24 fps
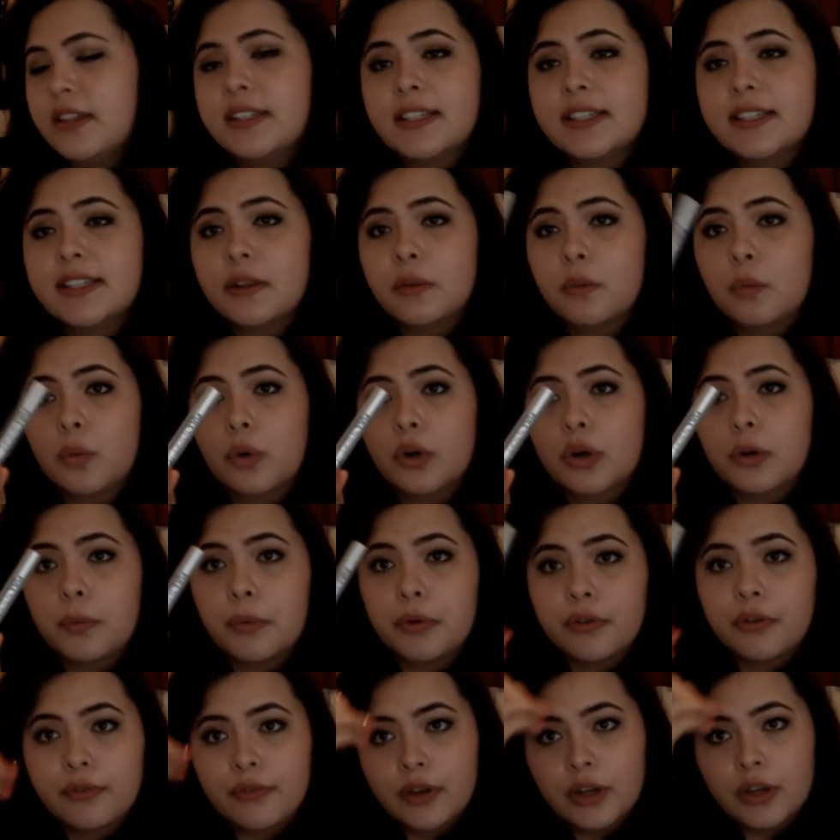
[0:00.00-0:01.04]
This is in the
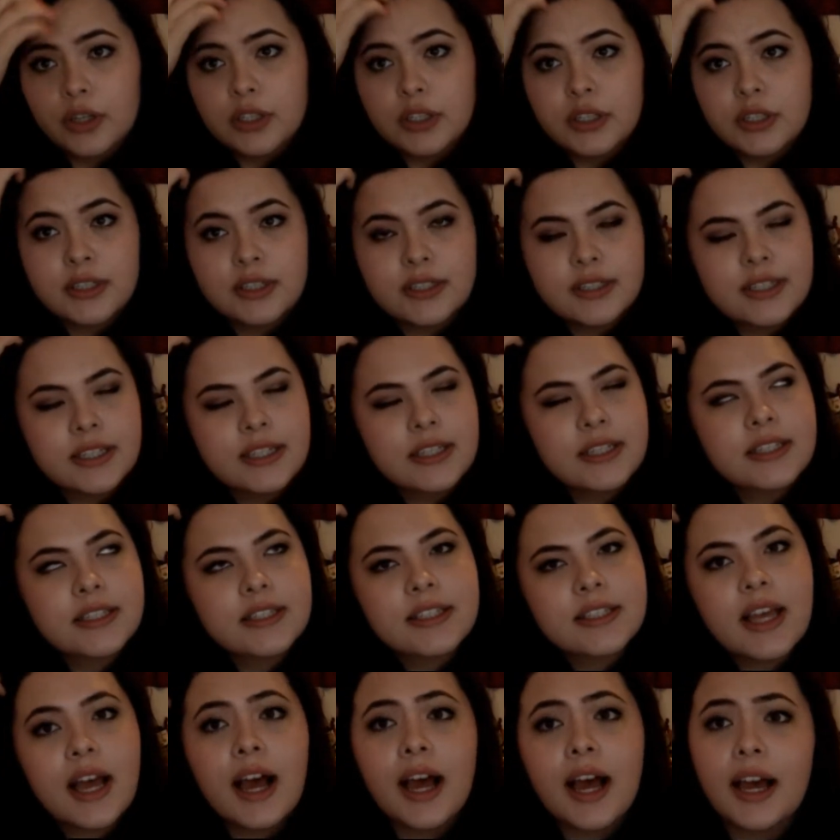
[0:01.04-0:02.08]
waterproof version
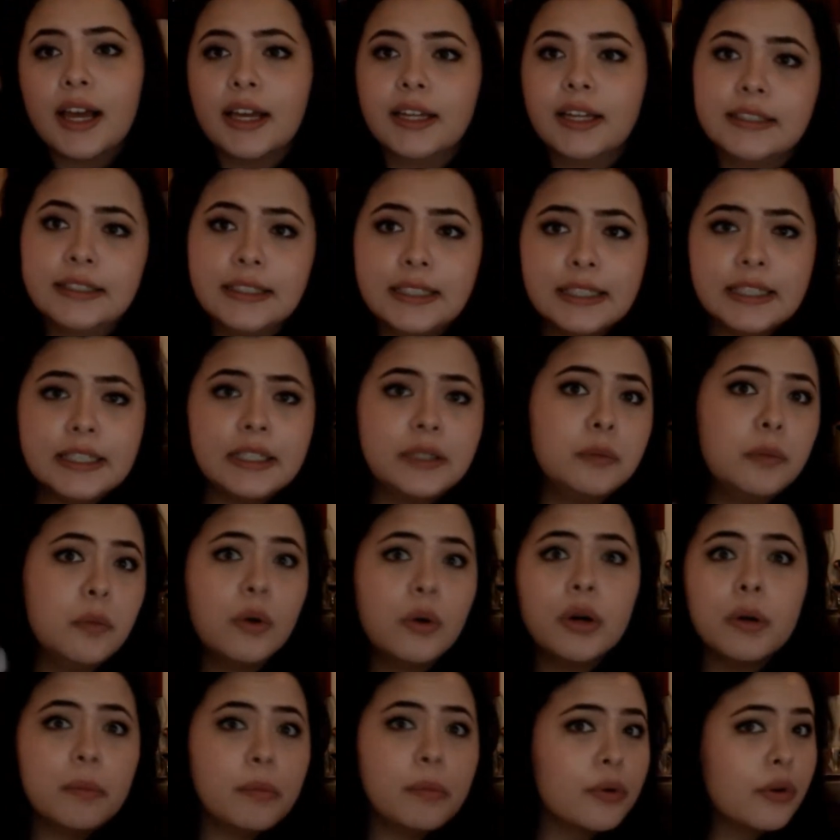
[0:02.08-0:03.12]
since I need
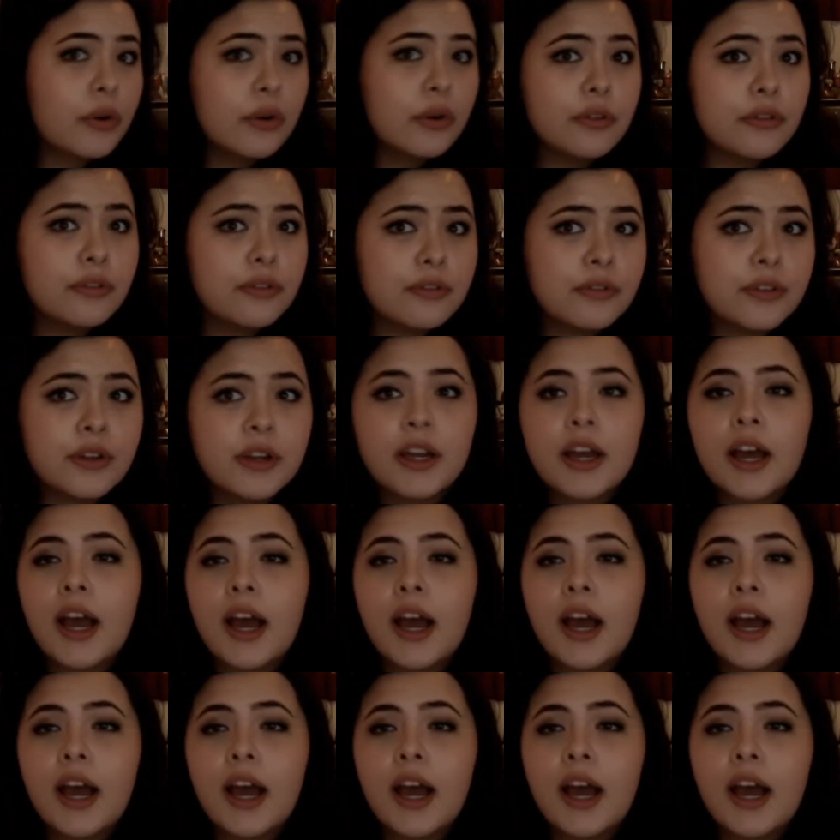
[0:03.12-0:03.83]
waterproof.